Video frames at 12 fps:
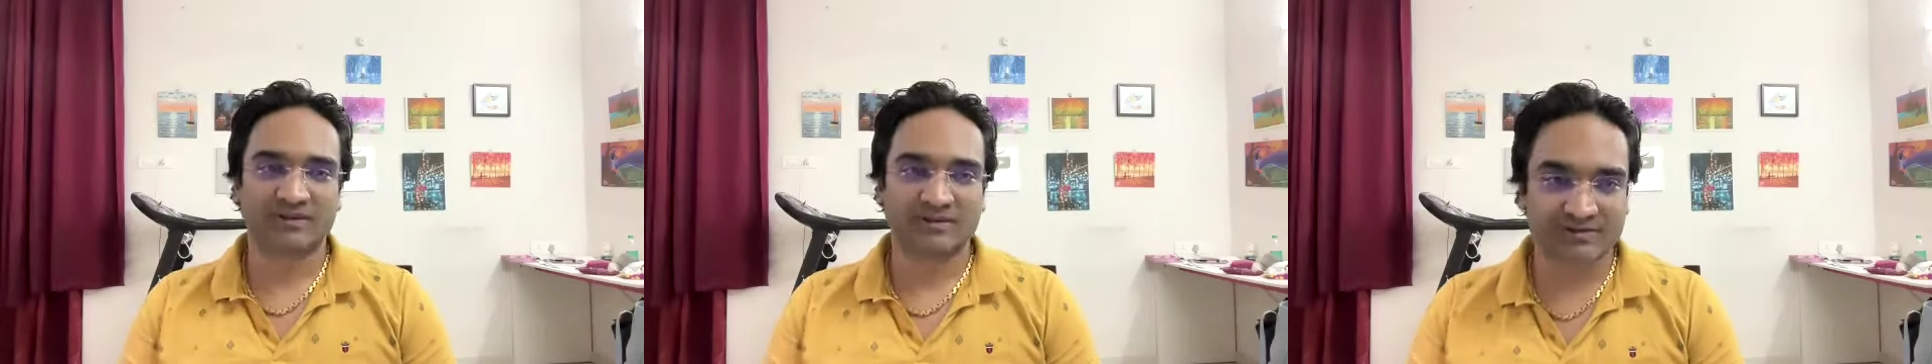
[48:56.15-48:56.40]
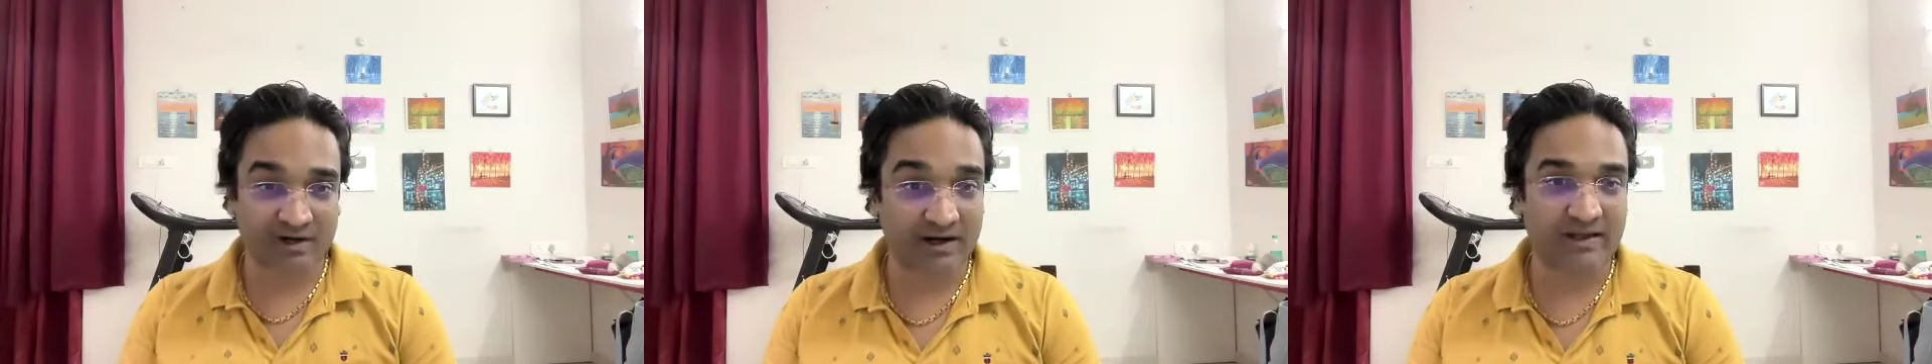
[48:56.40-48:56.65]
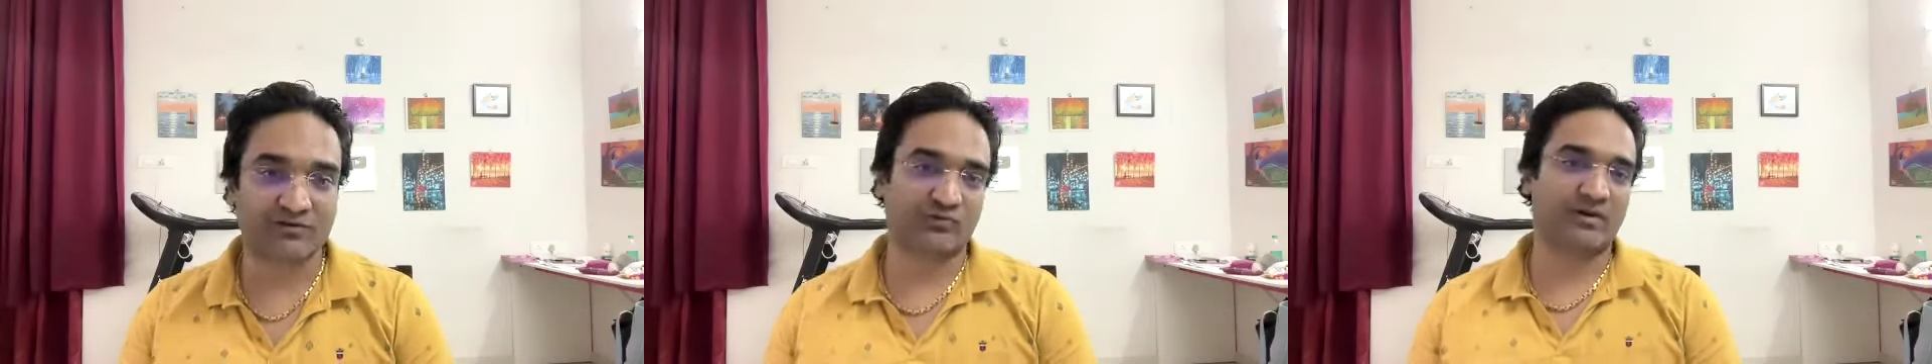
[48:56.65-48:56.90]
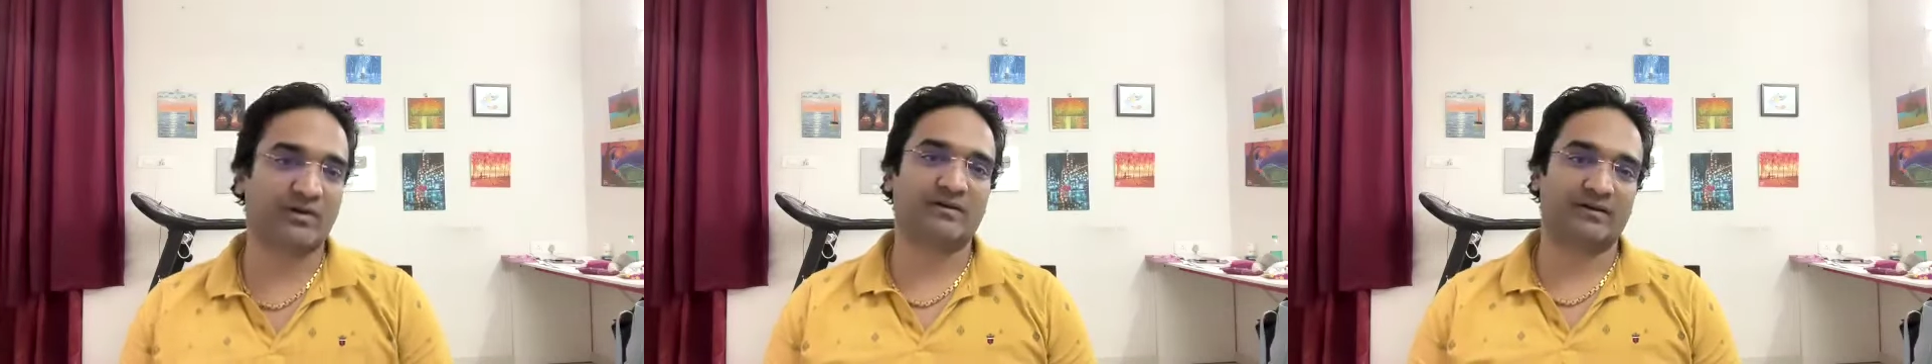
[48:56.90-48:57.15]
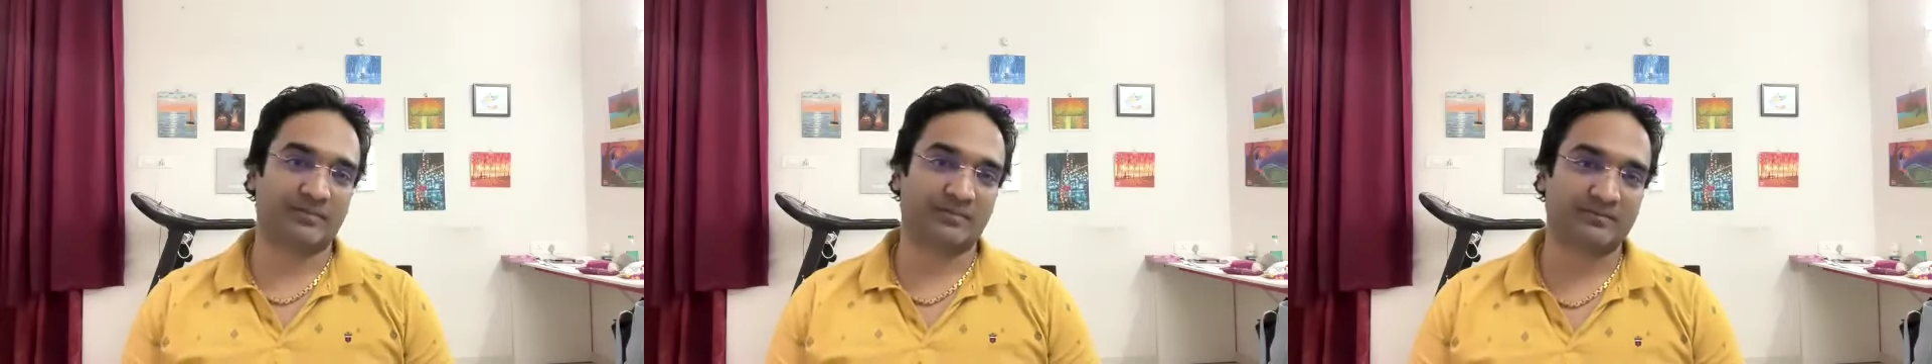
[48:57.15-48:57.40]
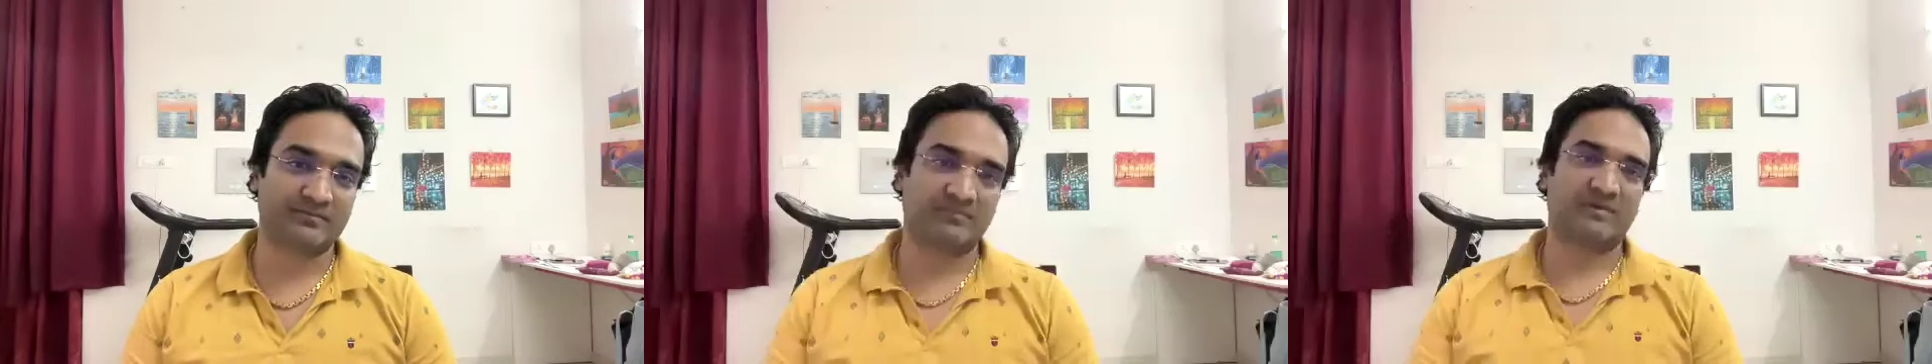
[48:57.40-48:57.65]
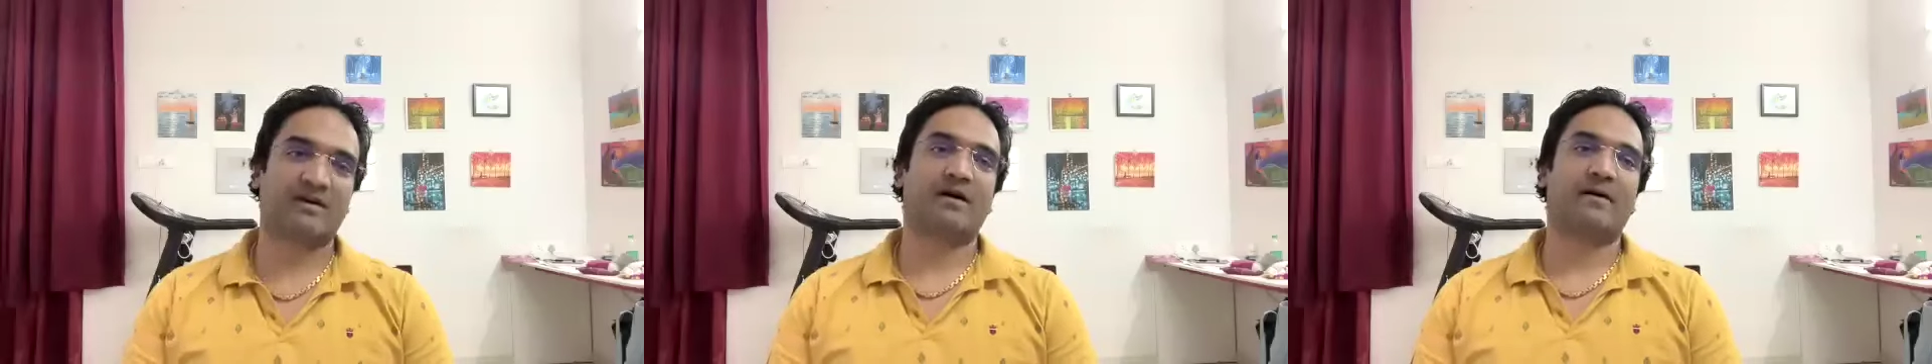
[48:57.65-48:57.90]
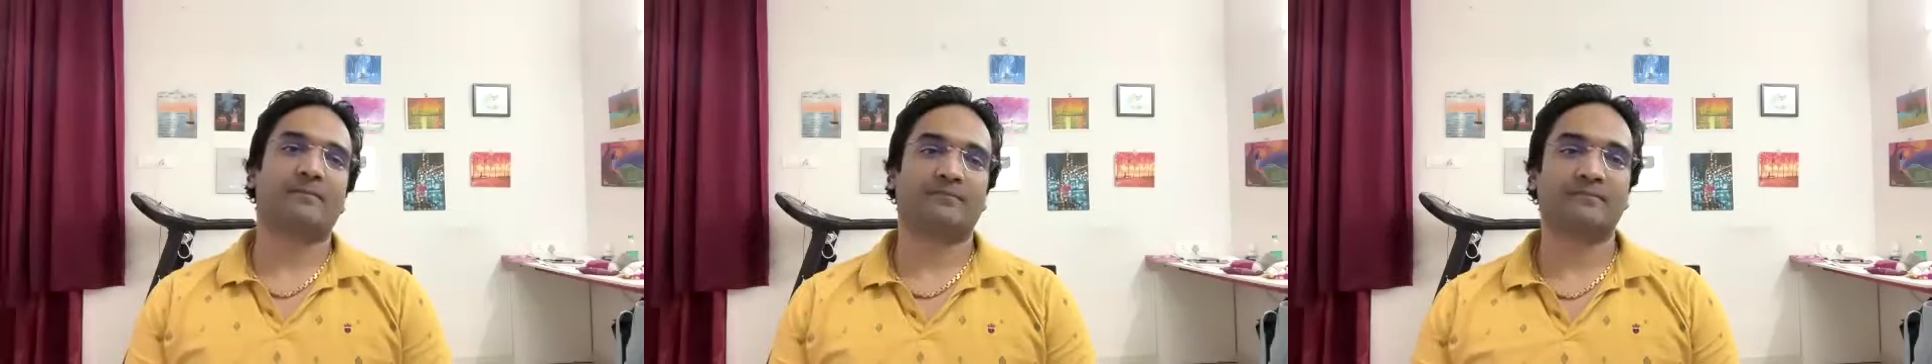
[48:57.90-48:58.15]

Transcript: studying together. Yeah.